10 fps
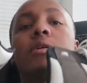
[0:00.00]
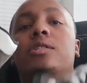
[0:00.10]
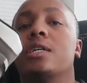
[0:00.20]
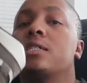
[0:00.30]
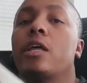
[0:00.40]

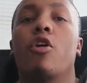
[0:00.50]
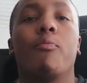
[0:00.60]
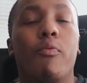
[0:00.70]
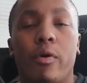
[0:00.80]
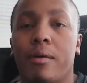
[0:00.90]
Just stay
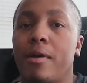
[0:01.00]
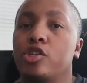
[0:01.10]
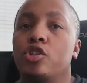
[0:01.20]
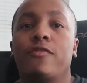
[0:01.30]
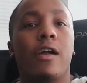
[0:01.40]
on point. Make
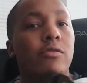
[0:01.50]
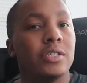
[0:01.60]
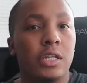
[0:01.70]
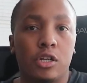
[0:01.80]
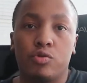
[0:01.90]
sure you're following
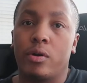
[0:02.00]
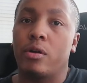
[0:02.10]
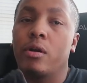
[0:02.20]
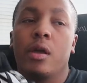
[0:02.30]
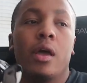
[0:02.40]
Sneaker
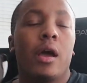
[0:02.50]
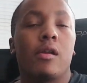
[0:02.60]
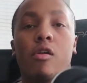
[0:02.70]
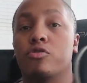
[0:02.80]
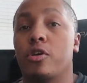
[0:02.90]
Twitter
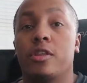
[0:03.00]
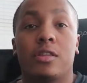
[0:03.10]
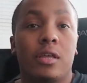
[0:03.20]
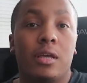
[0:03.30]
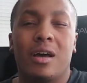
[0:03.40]
and all those other
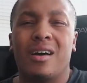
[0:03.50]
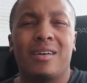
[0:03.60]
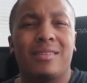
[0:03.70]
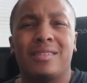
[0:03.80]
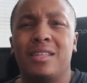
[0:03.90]
things,
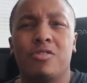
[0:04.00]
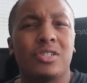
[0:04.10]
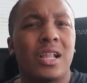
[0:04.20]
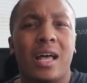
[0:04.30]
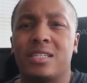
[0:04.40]
the sneaker
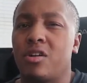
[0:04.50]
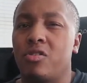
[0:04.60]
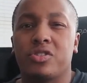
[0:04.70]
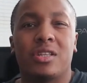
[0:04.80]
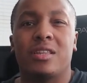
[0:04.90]
slots and
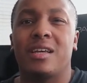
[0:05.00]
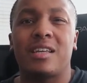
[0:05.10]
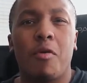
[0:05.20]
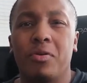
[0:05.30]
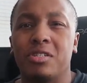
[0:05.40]
all those other things.
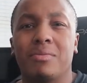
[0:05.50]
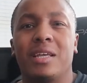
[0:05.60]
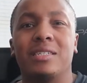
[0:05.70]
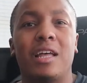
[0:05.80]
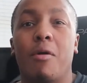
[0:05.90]
I'll put some
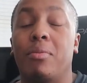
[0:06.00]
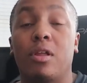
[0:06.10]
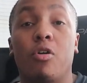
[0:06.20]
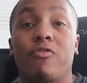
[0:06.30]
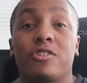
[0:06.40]
links down
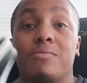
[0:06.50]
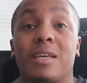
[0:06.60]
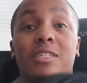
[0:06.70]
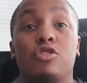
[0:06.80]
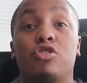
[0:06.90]
below for some
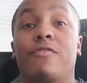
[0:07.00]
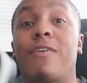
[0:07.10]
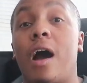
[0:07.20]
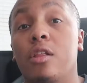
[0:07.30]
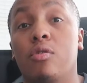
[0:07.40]
things that you should
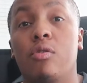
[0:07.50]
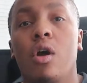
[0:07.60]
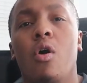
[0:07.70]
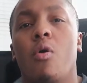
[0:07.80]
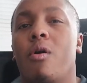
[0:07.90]
follow
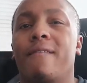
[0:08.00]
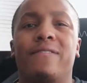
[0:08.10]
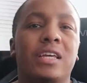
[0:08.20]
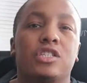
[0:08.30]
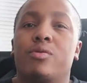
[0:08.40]
on
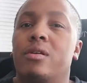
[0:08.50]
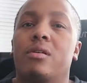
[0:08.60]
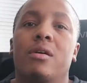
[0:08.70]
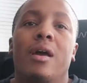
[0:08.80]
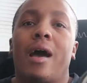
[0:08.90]
via
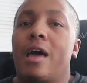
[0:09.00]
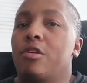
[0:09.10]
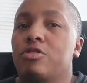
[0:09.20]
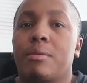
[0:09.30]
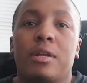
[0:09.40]
Twitter. I
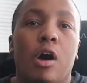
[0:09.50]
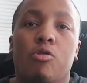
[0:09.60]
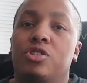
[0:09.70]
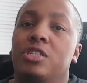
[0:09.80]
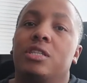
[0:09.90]
know some of the
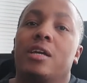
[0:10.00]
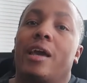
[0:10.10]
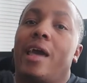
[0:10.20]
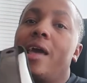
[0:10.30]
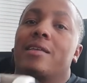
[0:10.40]
OG
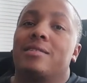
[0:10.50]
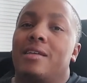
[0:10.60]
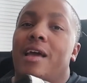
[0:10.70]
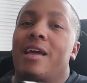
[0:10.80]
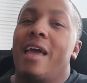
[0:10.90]
sneakerheads.
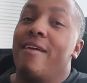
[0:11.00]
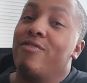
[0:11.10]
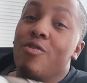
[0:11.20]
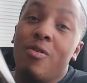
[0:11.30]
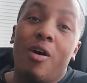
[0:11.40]
If
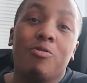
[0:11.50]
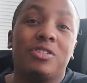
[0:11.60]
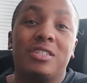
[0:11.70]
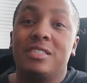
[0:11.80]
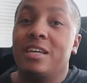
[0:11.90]
you are an OG
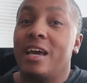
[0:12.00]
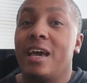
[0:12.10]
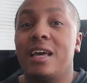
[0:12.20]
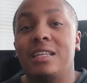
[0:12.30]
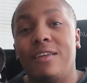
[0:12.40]

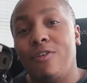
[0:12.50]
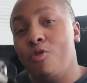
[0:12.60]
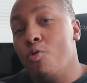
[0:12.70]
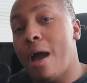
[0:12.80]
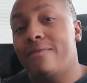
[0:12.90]
sneakerhead and
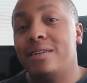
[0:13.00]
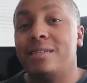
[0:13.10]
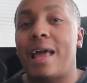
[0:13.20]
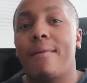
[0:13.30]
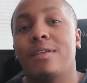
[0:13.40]
you haven't
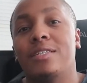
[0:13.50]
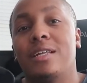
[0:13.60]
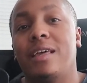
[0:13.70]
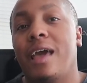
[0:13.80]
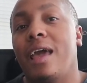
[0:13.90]
adapted to
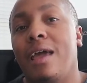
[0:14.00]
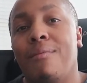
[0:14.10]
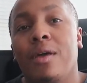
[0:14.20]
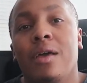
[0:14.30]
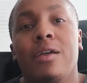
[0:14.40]
the
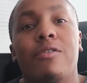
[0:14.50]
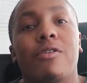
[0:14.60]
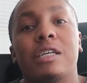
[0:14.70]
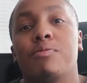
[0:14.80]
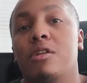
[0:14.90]
game, you know,
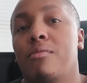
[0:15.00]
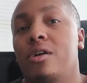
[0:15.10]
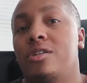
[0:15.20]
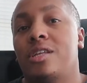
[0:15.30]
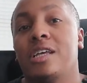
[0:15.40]
that's pretty
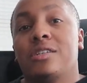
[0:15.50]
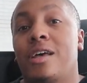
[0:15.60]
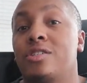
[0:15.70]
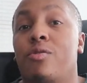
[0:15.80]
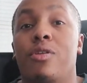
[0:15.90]
much,
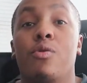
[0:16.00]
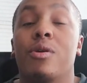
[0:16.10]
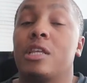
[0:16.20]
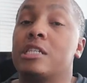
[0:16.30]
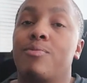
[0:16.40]
that's on you
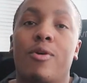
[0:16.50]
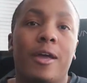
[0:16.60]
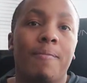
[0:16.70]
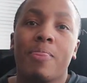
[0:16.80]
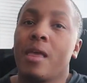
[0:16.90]
at this
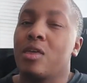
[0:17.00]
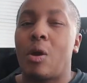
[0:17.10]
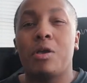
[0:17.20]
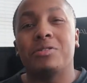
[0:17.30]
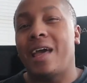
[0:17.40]
point.
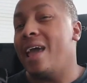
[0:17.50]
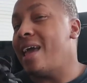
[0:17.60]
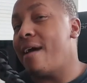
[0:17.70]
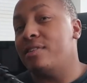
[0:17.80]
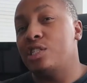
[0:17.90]
Y'all used to
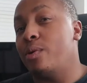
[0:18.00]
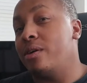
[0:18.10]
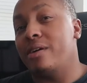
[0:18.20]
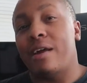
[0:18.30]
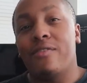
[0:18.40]
hate having
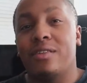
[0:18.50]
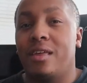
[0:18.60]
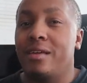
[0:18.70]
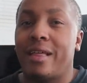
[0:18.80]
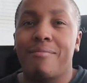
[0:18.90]
Twitter and
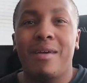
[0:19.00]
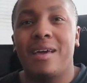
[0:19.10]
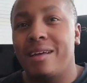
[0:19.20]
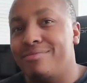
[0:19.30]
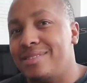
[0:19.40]
everything. Like,
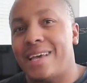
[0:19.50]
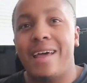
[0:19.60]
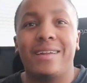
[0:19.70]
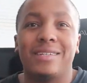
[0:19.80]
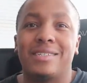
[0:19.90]
man, I'm
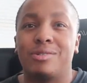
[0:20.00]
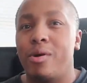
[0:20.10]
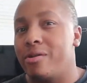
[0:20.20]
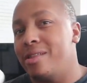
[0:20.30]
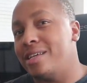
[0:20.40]
tired of this,
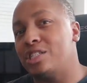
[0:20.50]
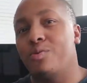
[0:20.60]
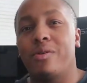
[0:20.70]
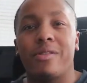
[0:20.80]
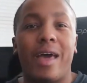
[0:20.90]
Twitter, that.
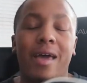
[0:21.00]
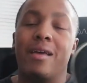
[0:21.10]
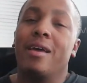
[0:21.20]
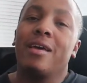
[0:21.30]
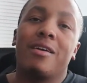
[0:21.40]
You know what
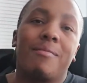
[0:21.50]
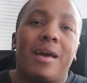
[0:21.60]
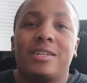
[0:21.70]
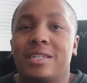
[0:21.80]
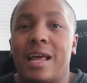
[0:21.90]
I
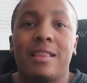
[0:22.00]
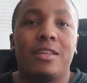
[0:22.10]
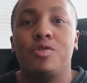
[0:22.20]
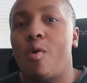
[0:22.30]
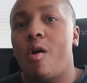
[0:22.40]
mean? I shouldn't have
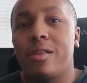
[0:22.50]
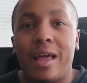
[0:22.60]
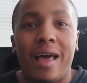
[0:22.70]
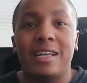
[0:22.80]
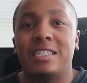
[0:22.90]
to do all of
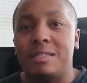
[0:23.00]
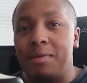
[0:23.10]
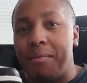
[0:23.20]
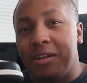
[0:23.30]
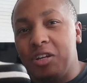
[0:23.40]
that. I should just
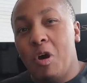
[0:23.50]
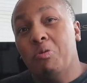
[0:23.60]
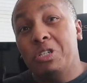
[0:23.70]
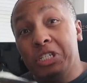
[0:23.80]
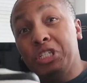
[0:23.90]
be
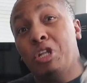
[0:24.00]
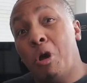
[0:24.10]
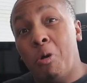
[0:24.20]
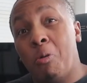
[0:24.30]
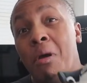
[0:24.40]
go to the
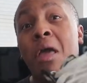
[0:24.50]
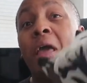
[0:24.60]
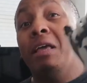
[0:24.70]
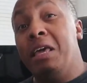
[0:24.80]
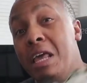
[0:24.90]
store,
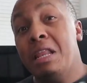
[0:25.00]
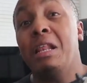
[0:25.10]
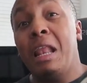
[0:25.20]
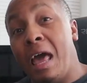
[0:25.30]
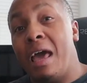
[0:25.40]
get in
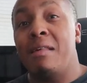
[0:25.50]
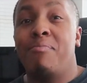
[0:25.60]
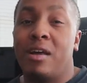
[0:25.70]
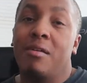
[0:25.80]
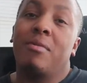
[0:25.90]
the line,
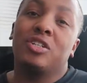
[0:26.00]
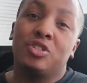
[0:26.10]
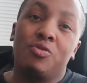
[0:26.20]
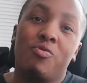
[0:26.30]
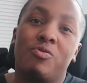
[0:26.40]
and pick up my
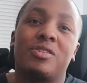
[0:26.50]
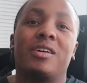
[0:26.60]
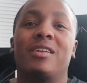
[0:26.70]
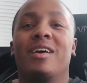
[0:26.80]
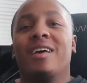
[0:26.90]
shoes.
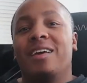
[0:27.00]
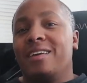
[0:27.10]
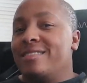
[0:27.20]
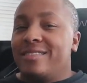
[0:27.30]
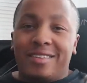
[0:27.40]
And
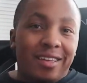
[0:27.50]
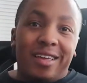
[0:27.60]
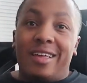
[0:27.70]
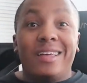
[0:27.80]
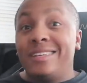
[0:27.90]

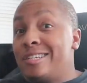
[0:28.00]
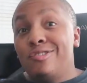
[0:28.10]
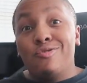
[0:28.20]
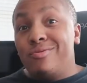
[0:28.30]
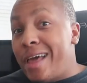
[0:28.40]
it's a
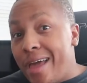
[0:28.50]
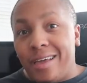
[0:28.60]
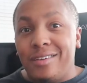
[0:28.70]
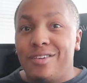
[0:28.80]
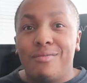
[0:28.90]
new
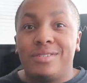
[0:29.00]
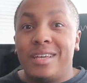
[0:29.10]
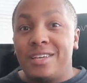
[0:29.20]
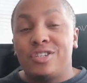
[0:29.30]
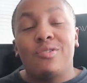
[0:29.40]
day, you know what I'm
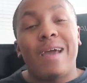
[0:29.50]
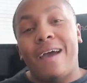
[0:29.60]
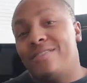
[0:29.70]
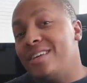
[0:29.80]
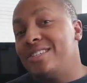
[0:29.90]
saying? So you
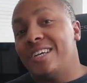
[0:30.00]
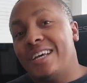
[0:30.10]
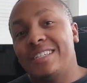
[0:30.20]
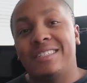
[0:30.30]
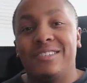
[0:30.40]
have to
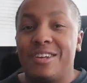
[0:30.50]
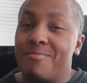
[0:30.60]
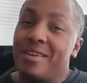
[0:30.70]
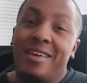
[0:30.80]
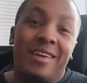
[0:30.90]
adjust, you know
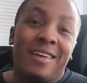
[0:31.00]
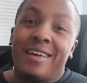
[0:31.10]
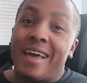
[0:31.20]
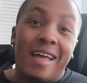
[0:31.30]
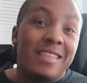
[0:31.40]
what I mean?
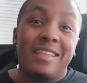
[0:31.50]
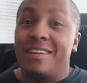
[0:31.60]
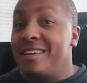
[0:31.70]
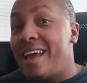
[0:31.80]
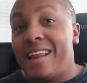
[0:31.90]
At the end
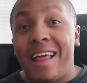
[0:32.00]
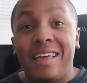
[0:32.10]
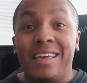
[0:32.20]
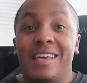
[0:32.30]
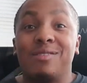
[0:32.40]
of the day,
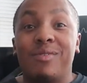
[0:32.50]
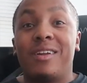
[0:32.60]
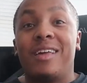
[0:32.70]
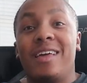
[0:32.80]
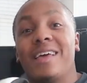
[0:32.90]
that is what
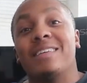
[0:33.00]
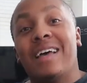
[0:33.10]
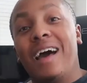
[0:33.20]
it is.